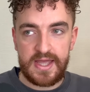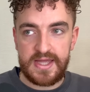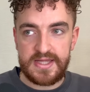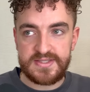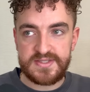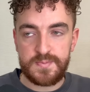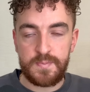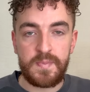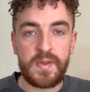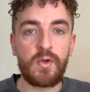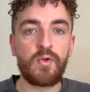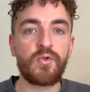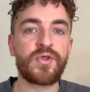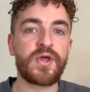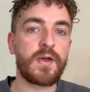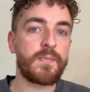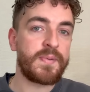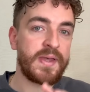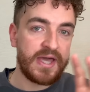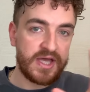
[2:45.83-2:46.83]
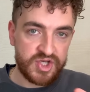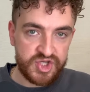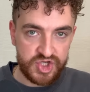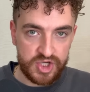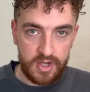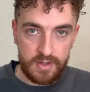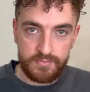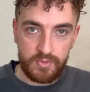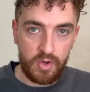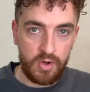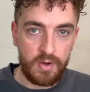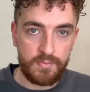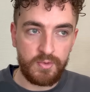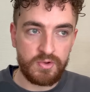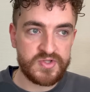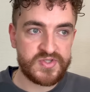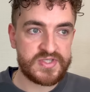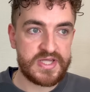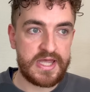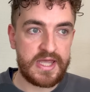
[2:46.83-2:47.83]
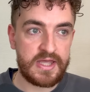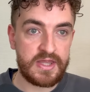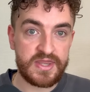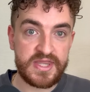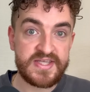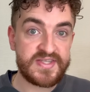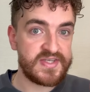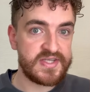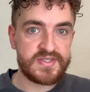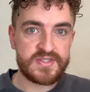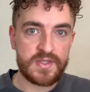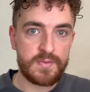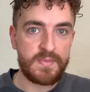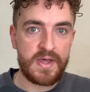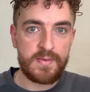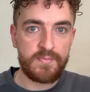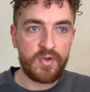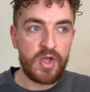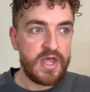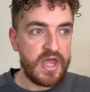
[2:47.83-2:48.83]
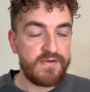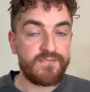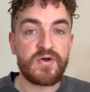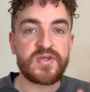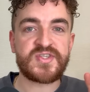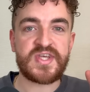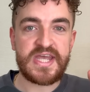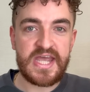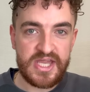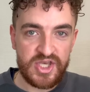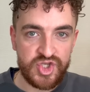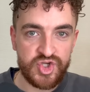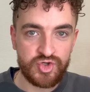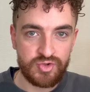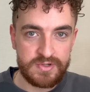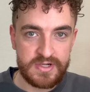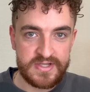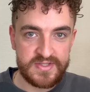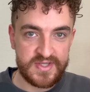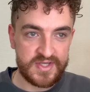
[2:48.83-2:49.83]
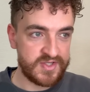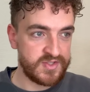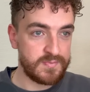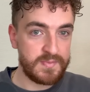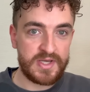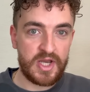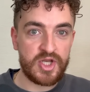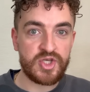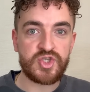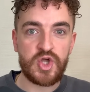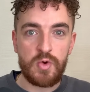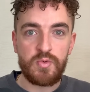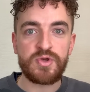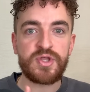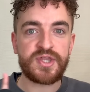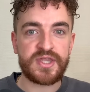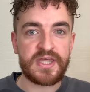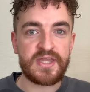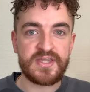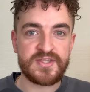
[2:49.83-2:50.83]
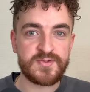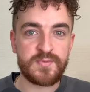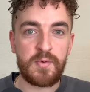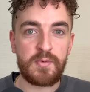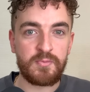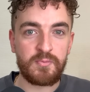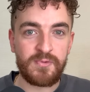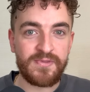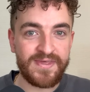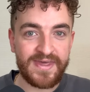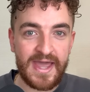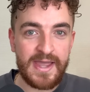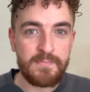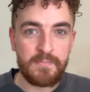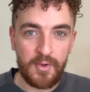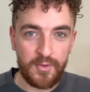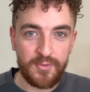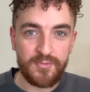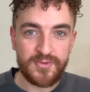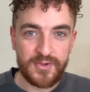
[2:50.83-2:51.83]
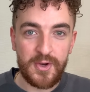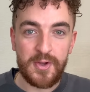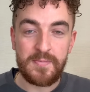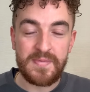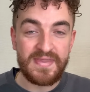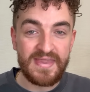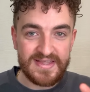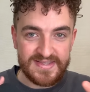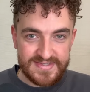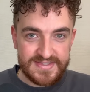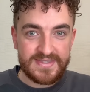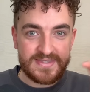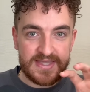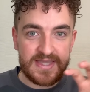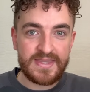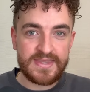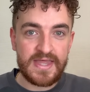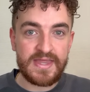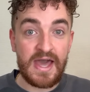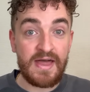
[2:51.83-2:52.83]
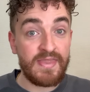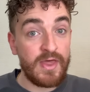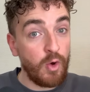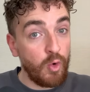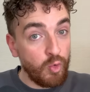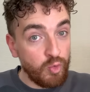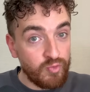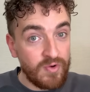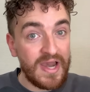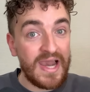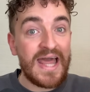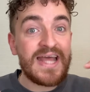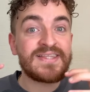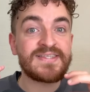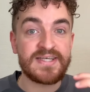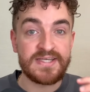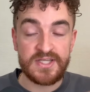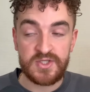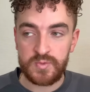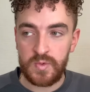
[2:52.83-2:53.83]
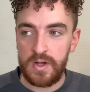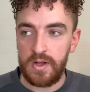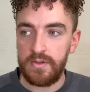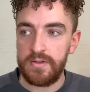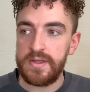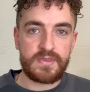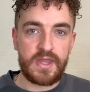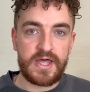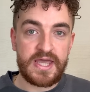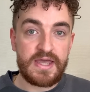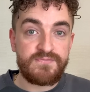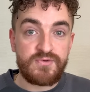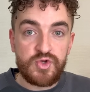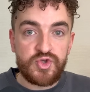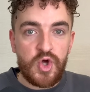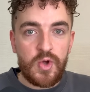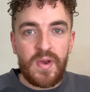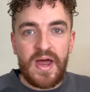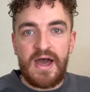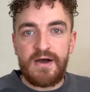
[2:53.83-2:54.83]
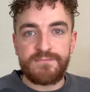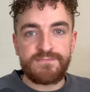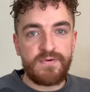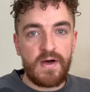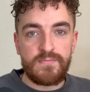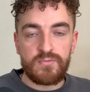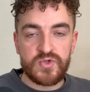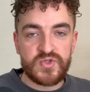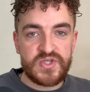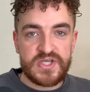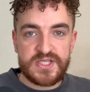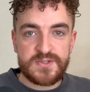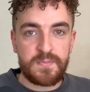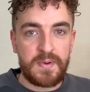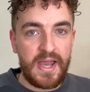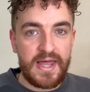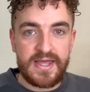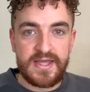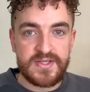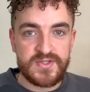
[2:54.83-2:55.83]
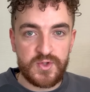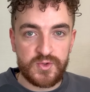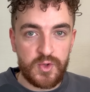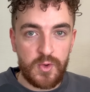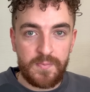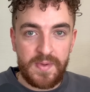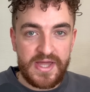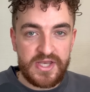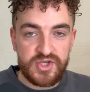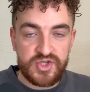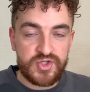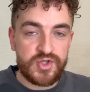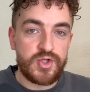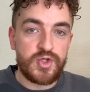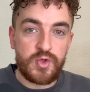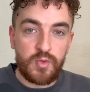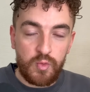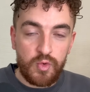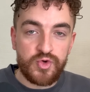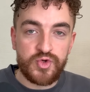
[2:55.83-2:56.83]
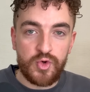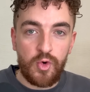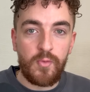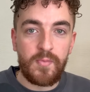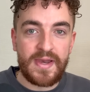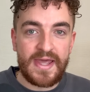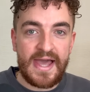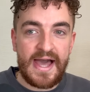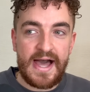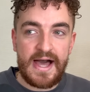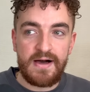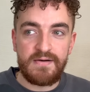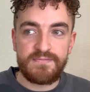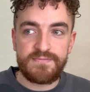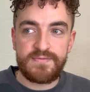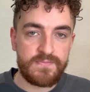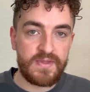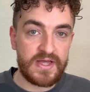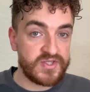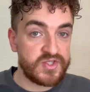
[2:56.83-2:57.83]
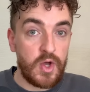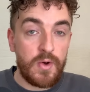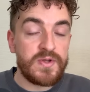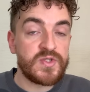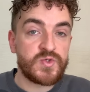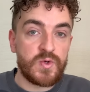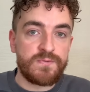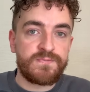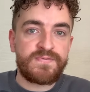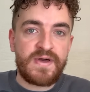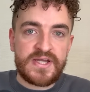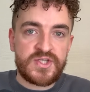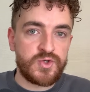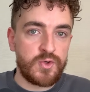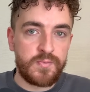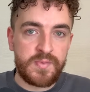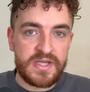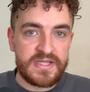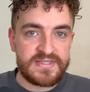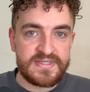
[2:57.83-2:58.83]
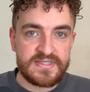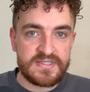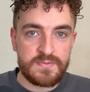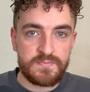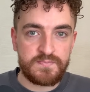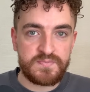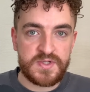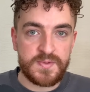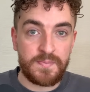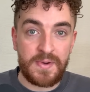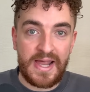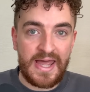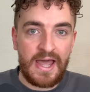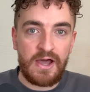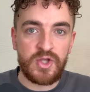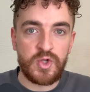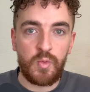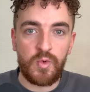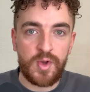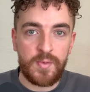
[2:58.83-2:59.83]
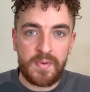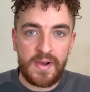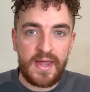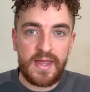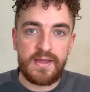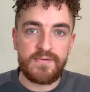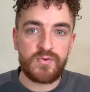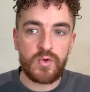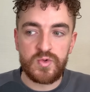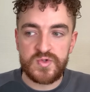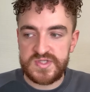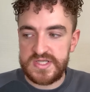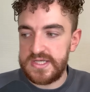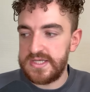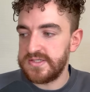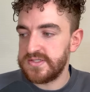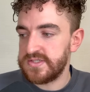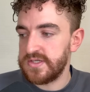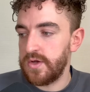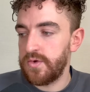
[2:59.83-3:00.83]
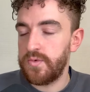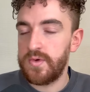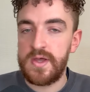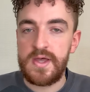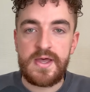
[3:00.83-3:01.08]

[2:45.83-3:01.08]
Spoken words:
it's building a picture. I'm not saying this is the main. If I say injuries, that doesn't mean I don't think there's a problem with the game model. You know what I mean? And they're all related as well. If you don't have 5 or 6 players on your bench that you would normally have, that's going to affect your ability to play how you want to play. Of course it is. So